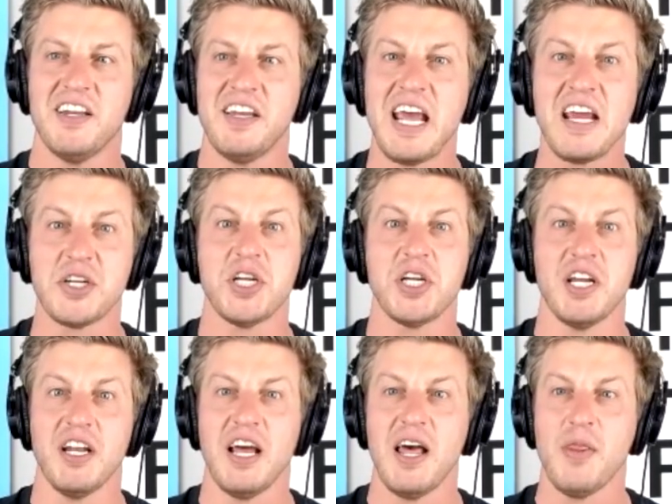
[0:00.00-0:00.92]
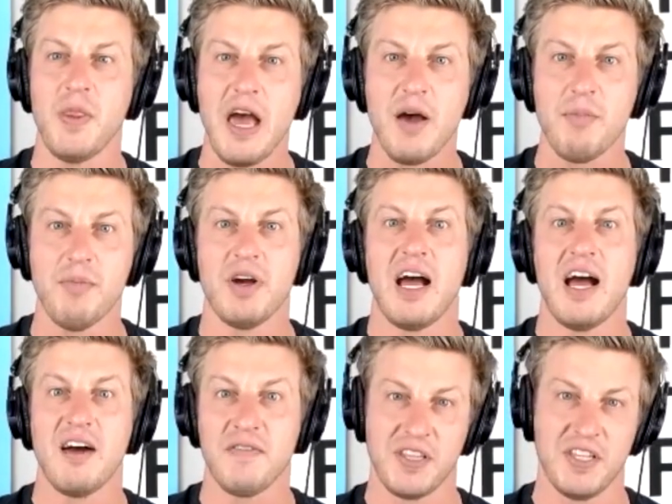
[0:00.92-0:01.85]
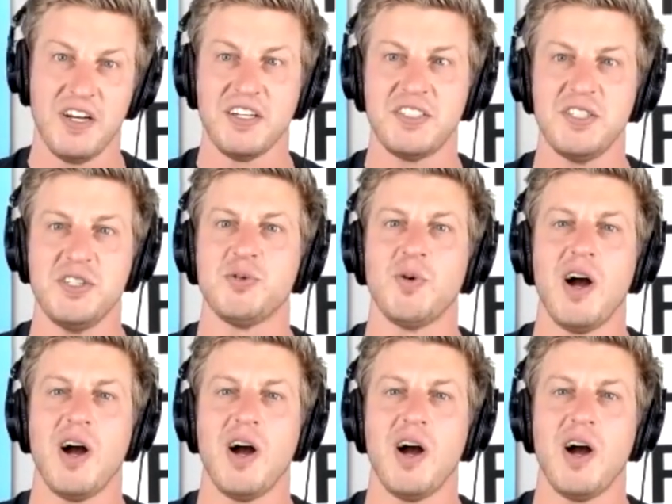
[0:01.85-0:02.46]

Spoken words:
nation and them having the Nazis